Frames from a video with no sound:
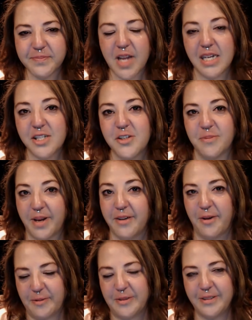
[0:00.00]
I stood my
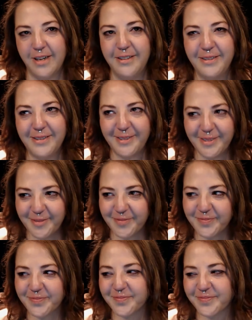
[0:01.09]
ground.
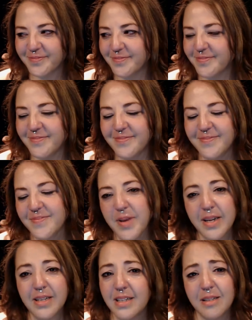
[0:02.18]

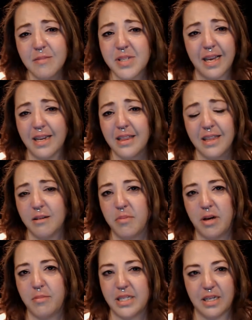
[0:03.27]
I didn't let them say anything
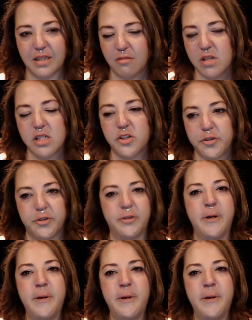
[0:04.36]
about my dad that wasn't true.